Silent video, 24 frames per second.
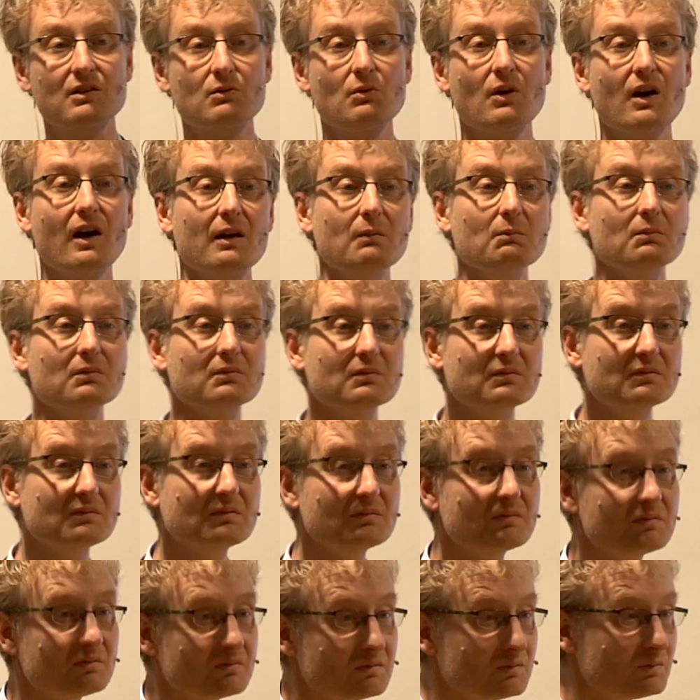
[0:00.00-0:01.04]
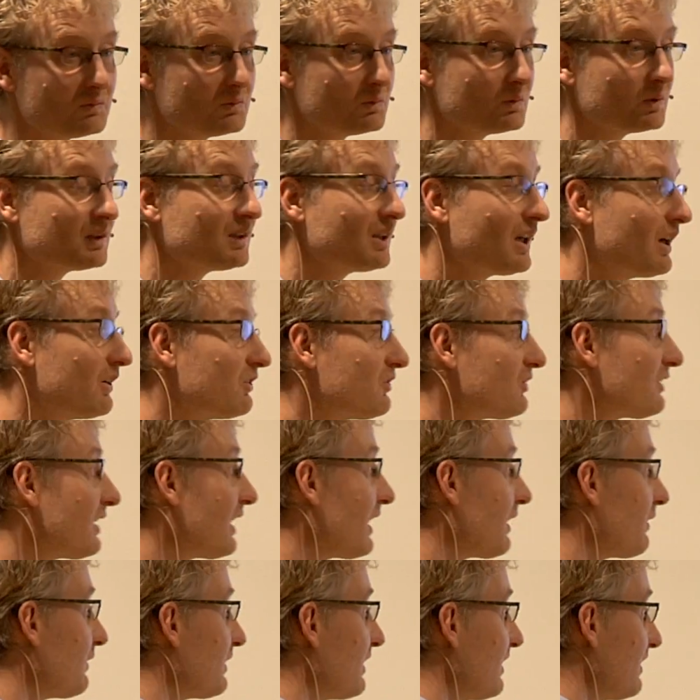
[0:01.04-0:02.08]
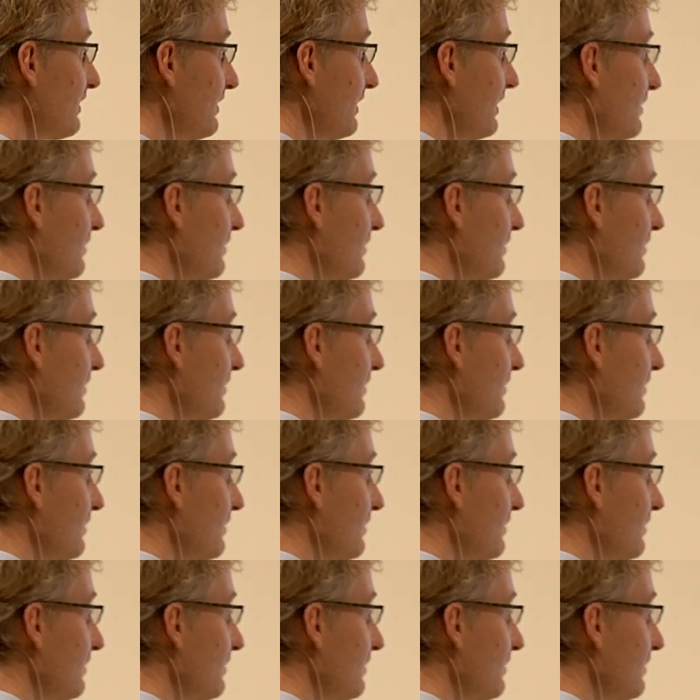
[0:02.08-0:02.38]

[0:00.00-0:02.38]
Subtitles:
crime? Right? How scary is